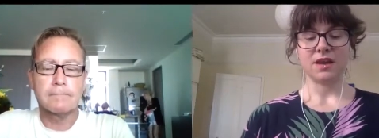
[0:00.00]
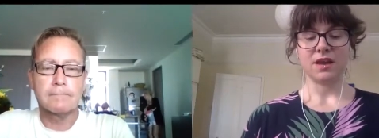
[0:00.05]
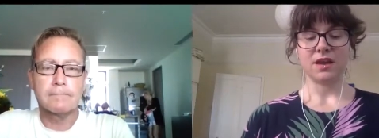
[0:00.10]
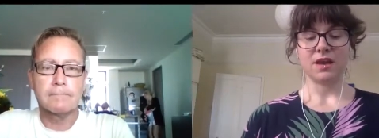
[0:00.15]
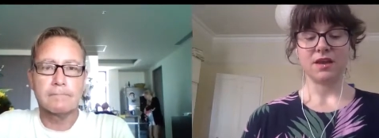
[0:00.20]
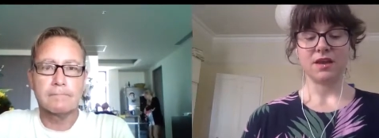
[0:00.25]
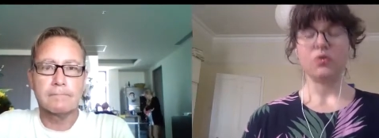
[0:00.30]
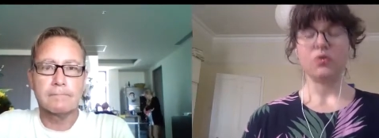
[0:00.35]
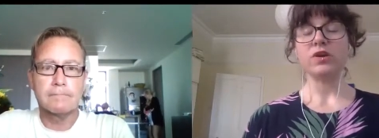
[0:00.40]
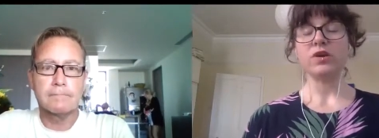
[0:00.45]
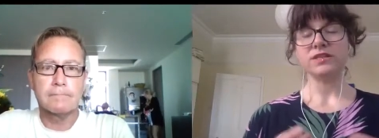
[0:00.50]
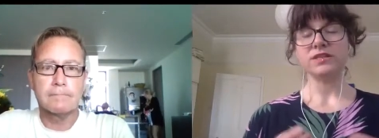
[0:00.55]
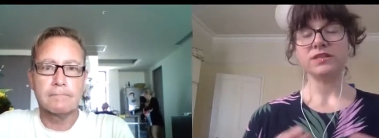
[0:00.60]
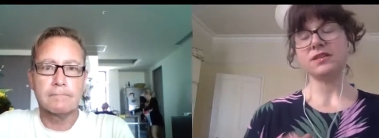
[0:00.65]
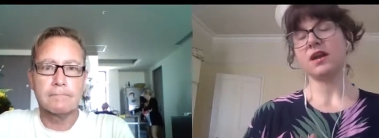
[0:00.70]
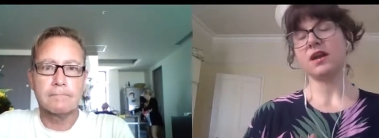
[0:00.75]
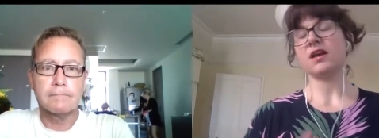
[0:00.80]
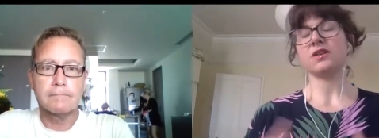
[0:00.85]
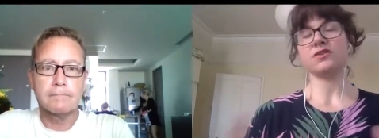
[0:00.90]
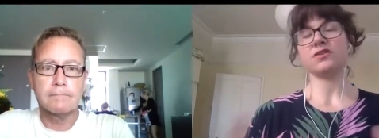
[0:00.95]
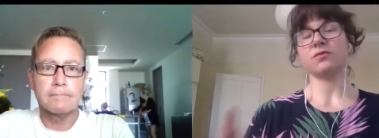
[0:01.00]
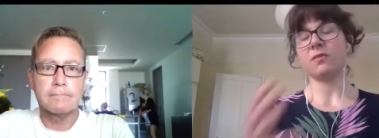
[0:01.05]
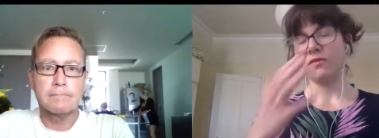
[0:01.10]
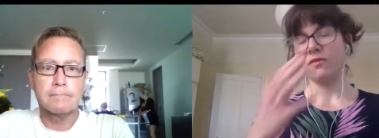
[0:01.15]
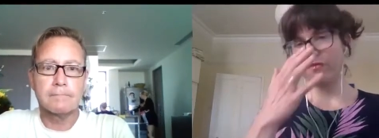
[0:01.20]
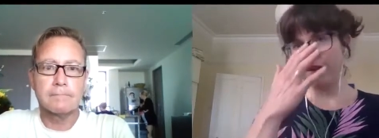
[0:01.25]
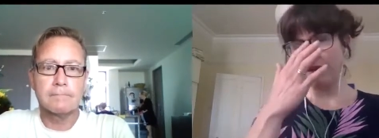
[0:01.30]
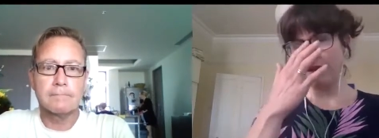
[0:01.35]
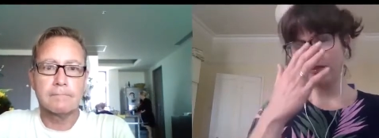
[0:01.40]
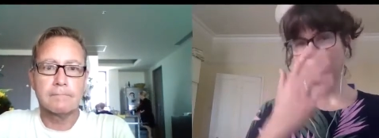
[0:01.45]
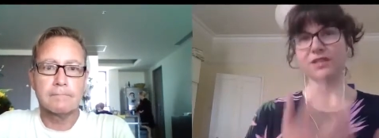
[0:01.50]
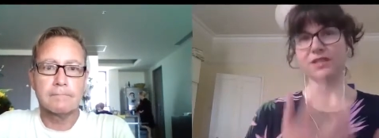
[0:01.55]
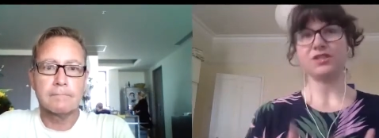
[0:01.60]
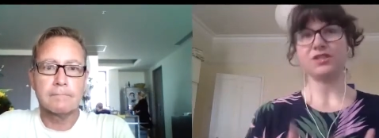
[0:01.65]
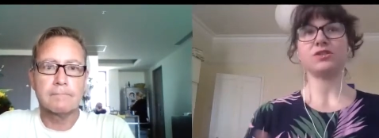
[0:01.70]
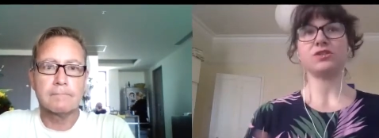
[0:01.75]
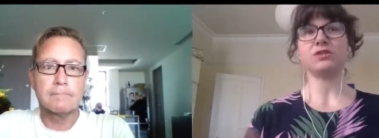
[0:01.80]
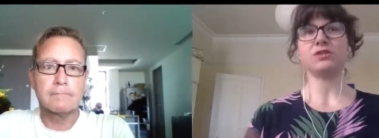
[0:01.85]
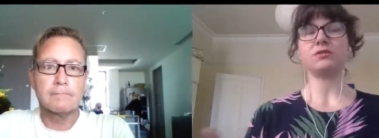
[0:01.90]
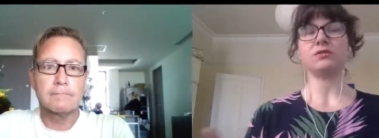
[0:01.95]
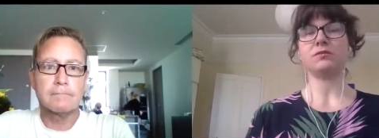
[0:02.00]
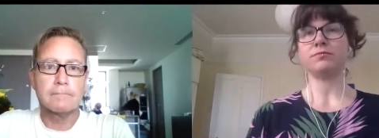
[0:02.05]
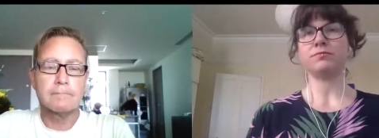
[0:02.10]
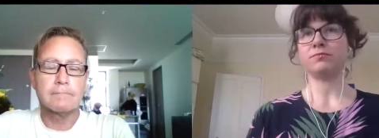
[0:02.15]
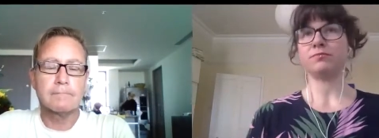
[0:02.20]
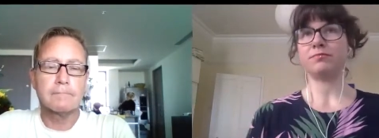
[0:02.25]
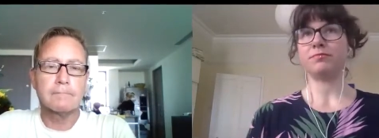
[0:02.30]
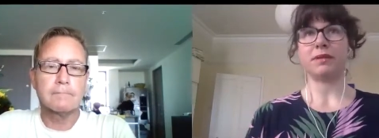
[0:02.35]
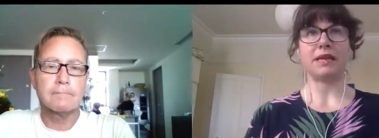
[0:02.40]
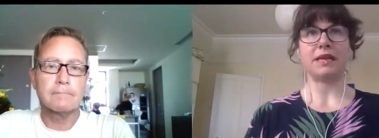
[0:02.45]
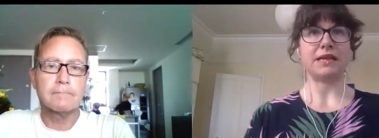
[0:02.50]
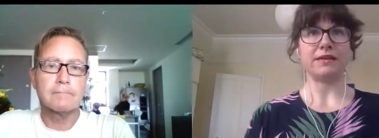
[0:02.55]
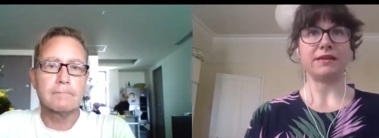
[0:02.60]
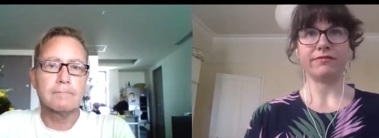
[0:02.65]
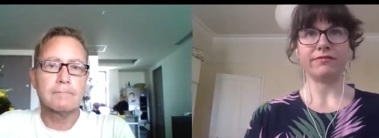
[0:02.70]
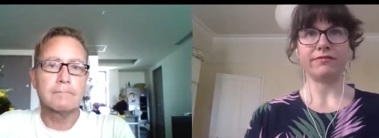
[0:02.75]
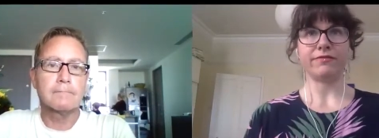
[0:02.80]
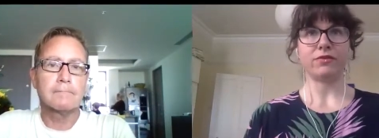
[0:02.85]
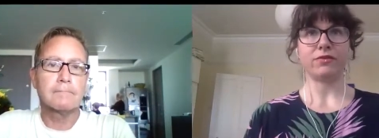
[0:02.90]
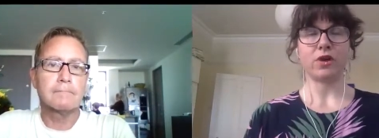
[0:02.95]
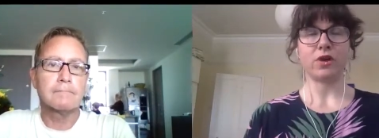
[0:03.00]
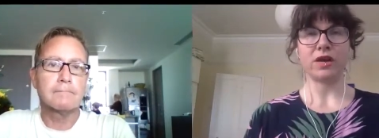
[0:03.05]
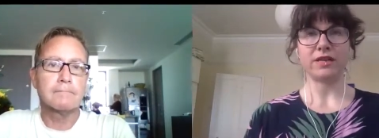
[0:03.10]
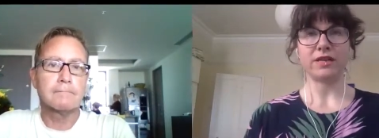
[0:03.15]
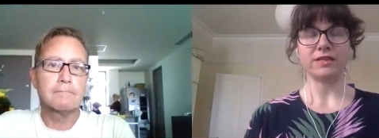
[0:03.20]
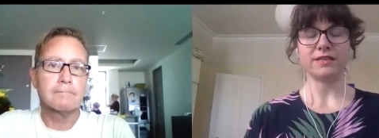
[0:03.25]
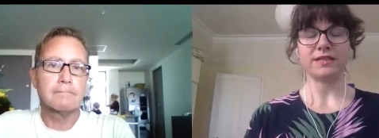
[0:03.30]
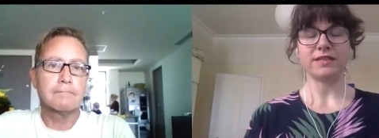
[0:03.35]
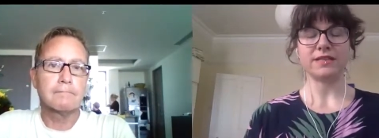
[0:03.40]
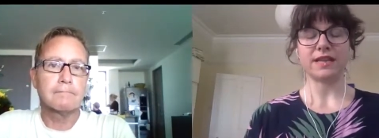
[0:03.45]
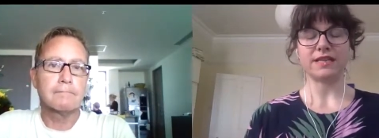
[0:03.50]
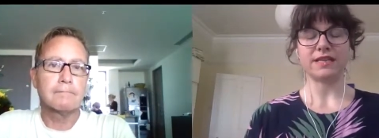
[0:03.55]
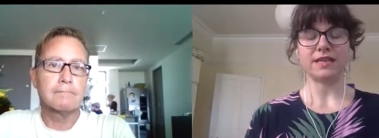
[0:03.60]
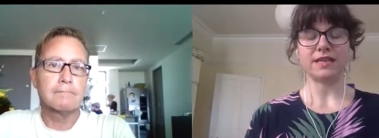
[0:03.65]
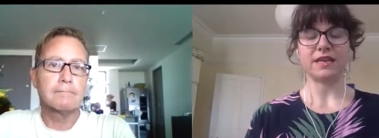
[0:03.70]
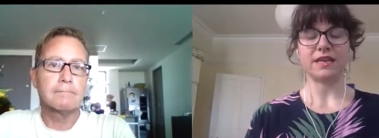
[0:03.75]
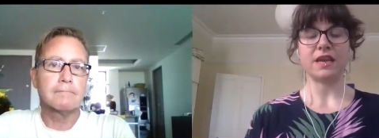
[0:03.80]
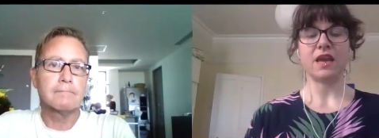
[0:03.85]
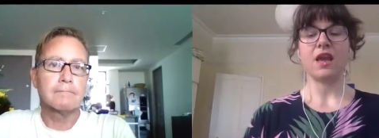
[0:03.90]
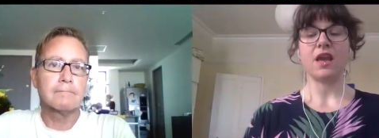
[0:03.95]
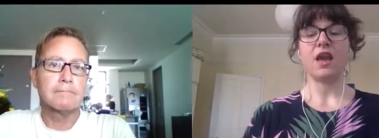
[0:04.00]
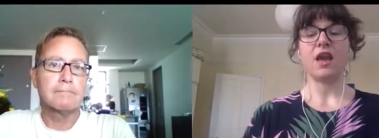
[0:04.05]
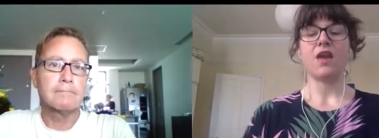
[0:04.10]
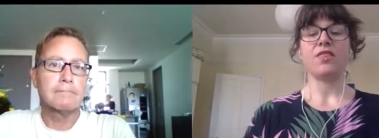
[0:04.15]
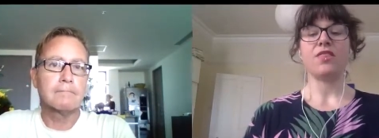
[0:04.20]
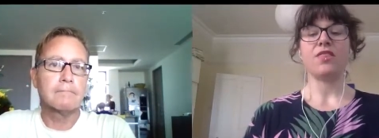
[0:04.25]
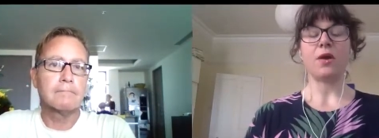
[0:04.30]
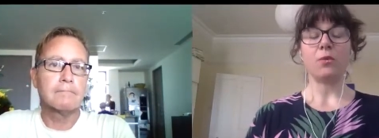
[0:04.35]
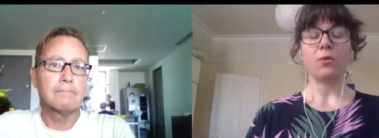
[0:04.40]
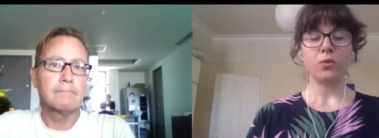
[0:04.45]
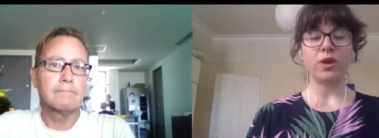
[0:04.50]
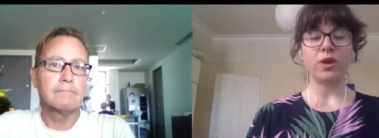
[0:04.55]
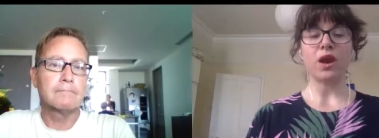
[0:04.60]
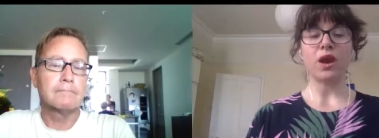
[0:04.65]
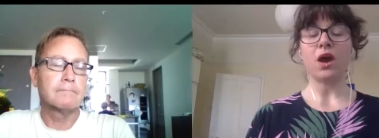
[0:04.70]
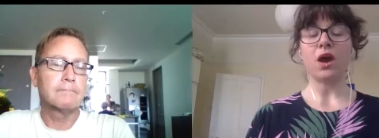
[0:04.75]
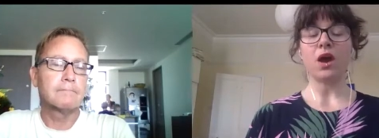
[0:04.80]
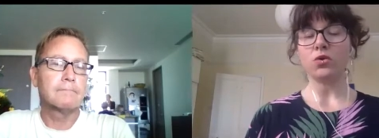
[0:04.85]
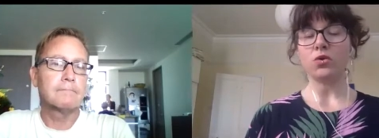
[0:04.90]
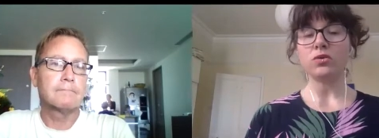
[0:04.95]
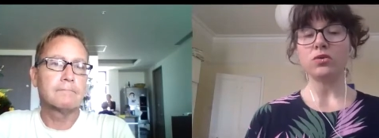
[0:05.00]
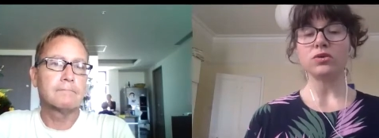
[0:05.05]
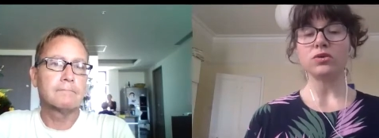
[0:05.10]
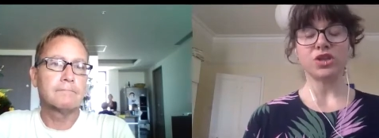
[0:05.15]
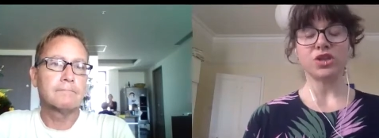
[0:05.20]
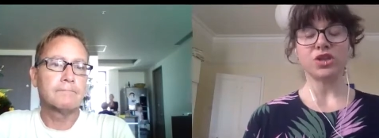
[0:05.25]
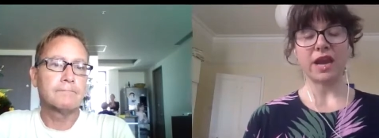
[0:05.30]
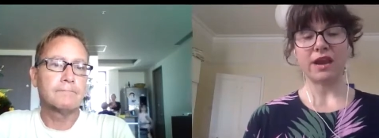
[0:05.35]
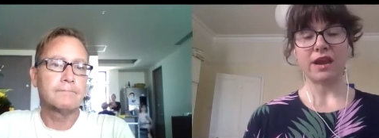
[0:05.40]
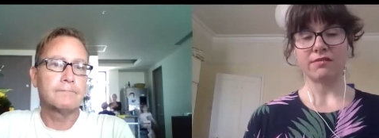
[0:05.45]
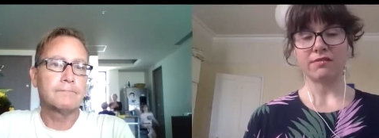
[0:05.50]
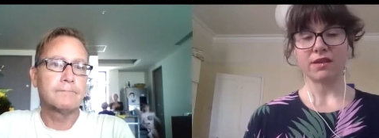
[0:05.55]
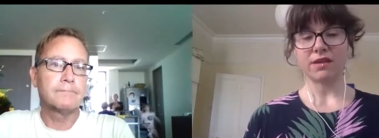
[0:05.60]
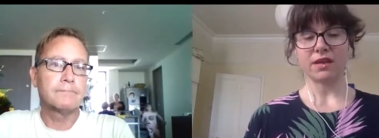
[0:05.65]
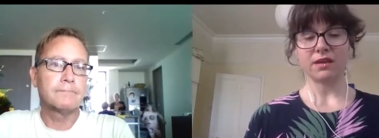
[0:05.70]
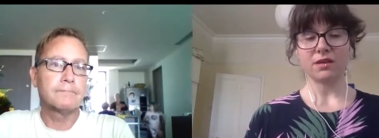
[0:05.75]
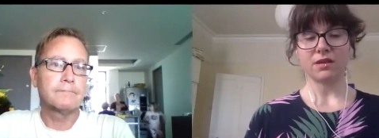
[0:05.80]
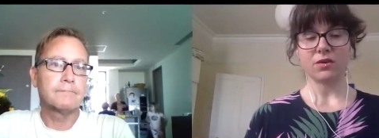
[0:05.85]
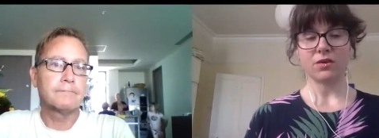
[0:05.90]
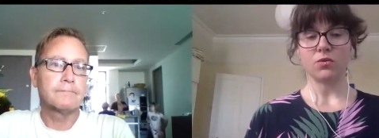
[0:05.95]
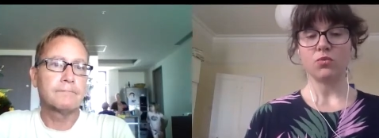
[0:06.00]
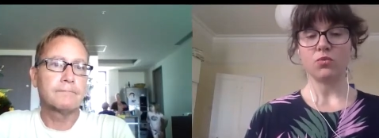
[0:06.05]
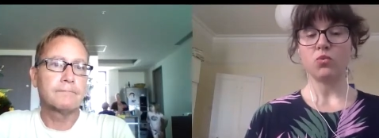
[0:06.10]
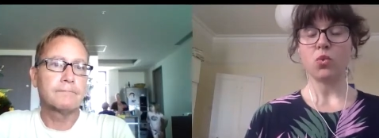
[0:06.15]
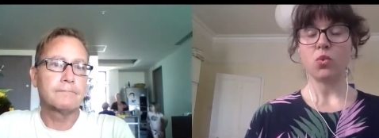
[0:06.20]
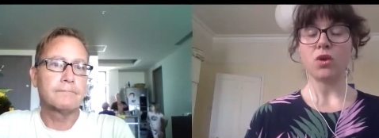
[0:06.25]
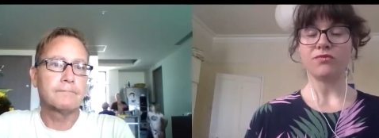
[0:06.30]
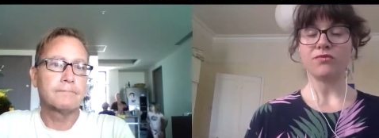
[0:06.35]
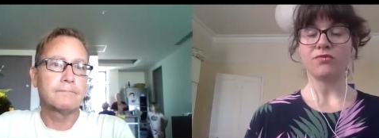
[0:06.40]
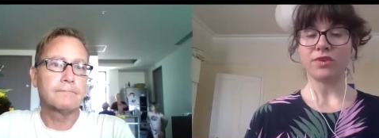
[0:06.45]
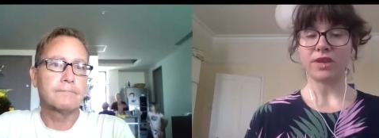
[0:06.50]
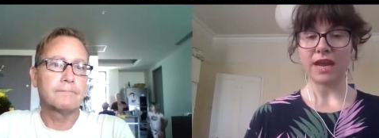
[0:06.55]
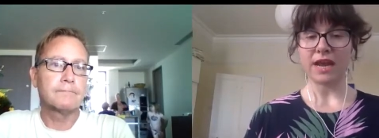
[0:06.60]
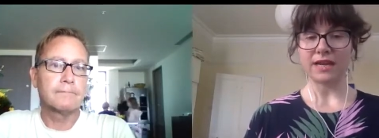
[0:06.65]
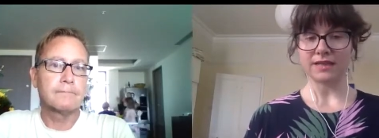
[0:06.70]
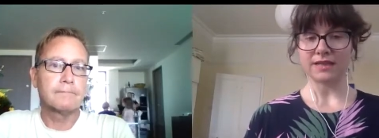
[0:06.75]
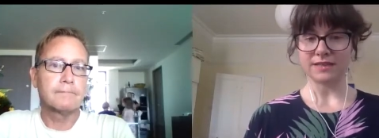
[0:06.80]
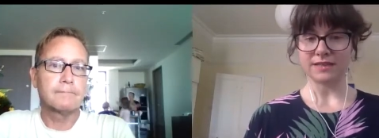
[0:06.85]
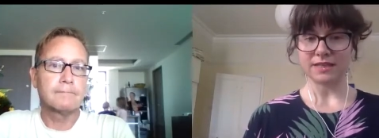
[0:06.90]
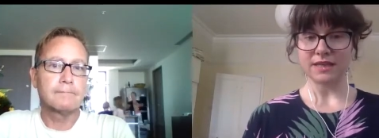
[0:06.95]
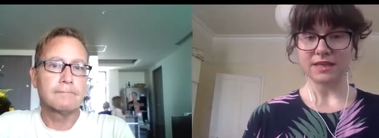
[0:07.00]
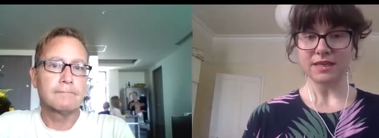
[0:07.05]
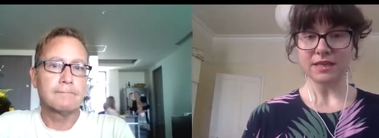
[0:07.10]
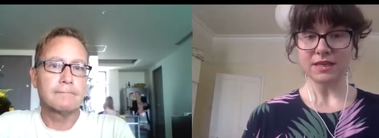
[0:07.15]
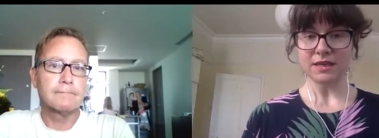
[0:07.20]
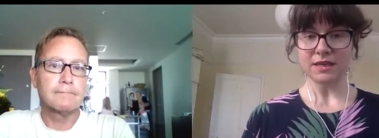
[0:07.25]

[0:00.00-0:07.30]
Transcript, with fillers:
Speaker 1: uh, or it starts from a foundational belief or understanding that we are all sharing one reality,